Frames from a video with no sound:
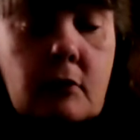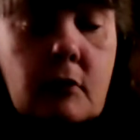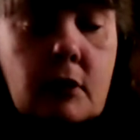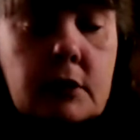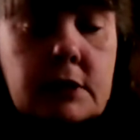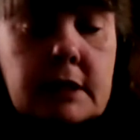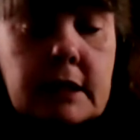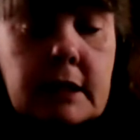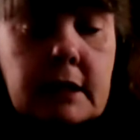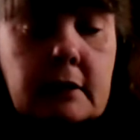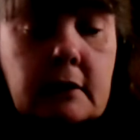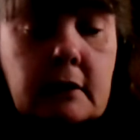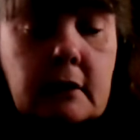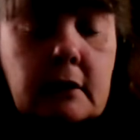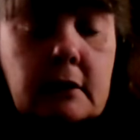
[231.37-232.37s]

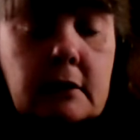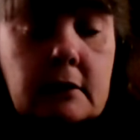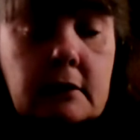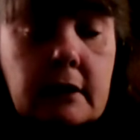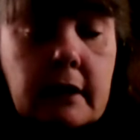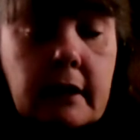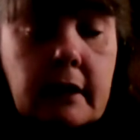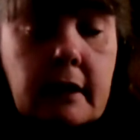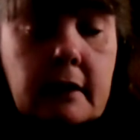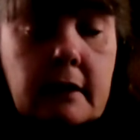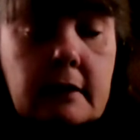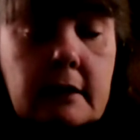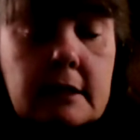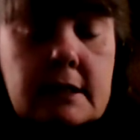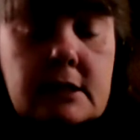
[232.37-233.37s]
quarantine,
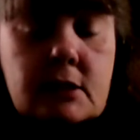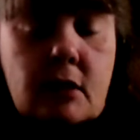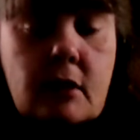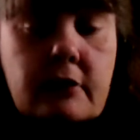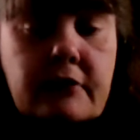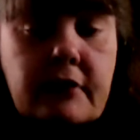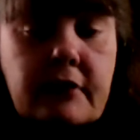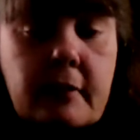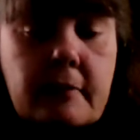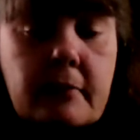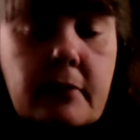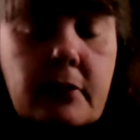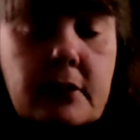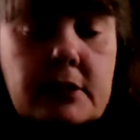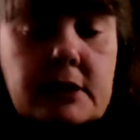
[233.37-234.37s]
let's start
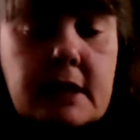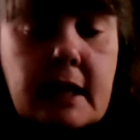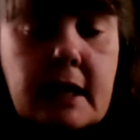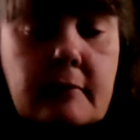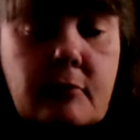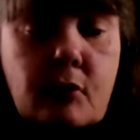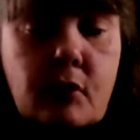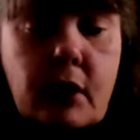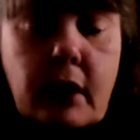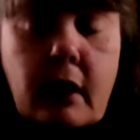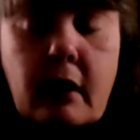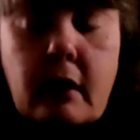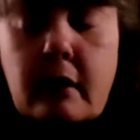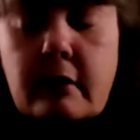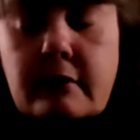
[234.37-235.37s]
from the standpoint
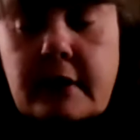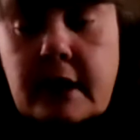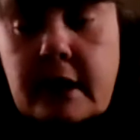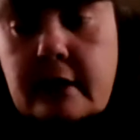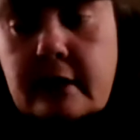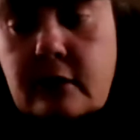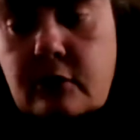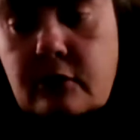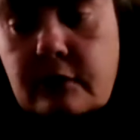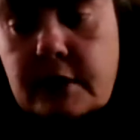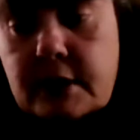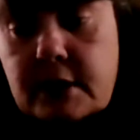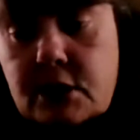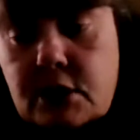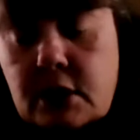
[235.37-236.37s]
of getting new
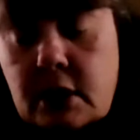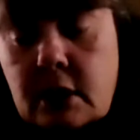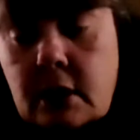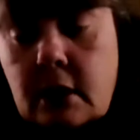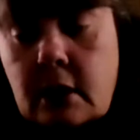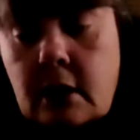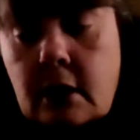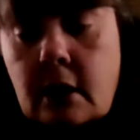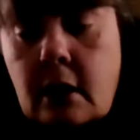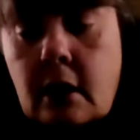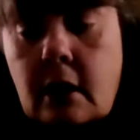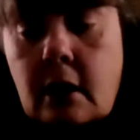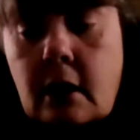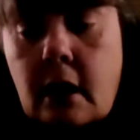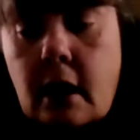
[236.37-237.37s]
fish.
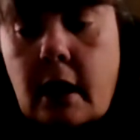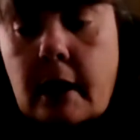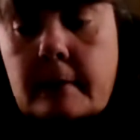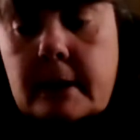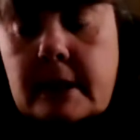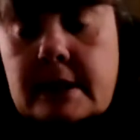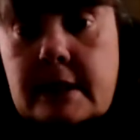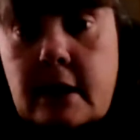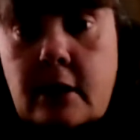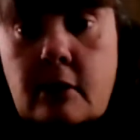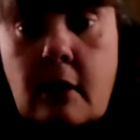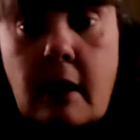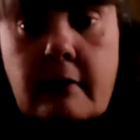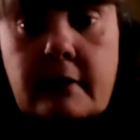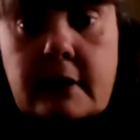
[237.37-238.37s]
Let's say you
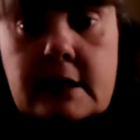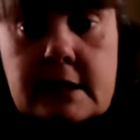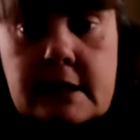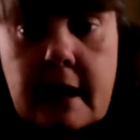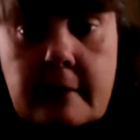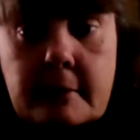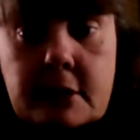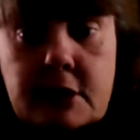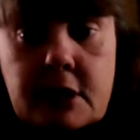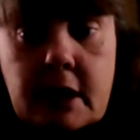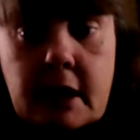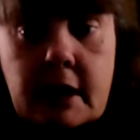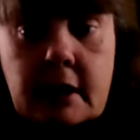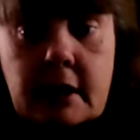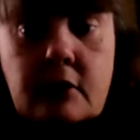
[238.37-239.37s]
have an established
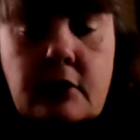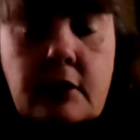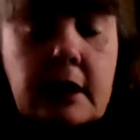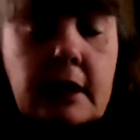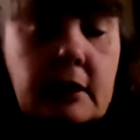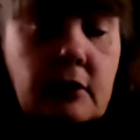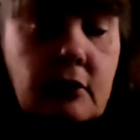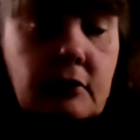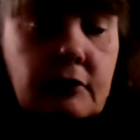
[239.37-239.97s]
tank. You're getting